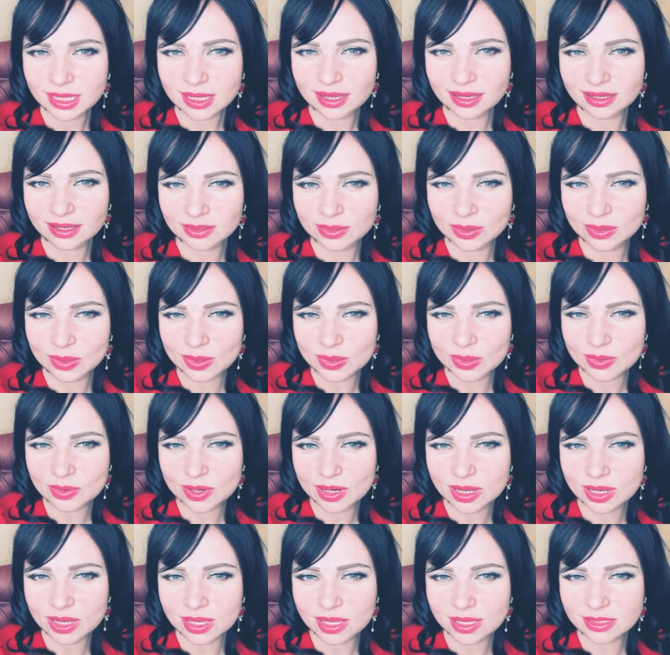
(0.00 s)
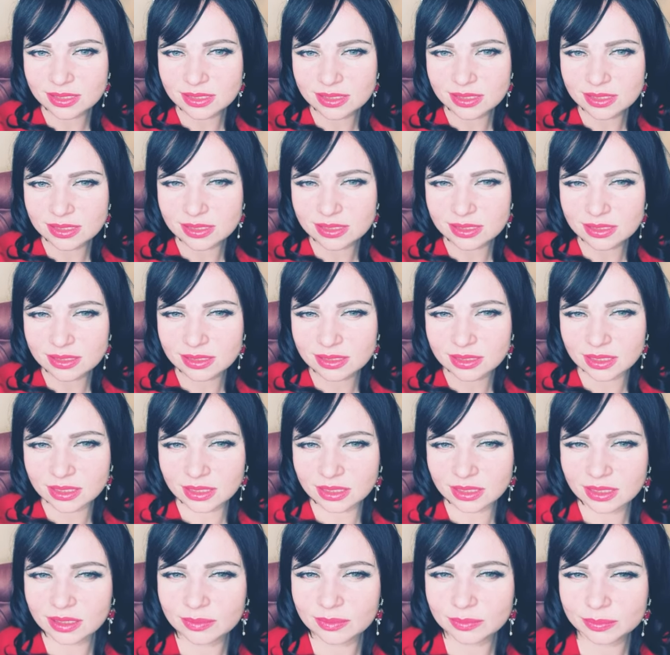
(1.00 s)
Ah, all right.
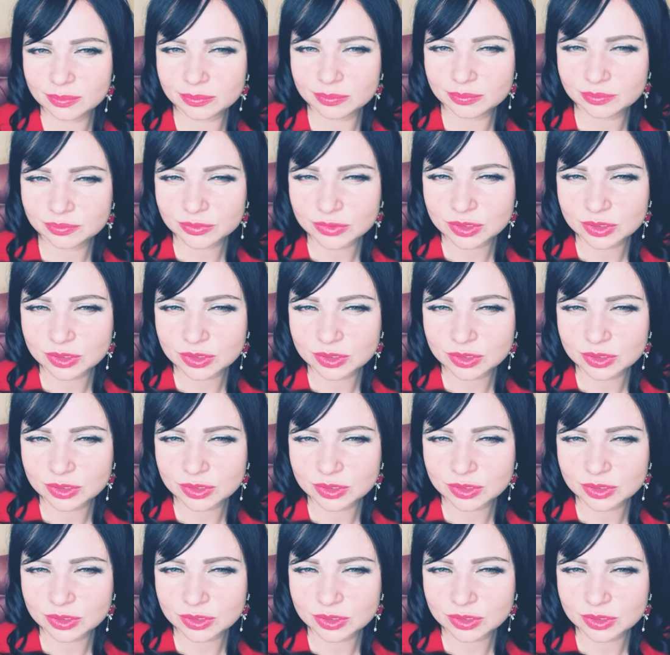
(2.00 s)
Um,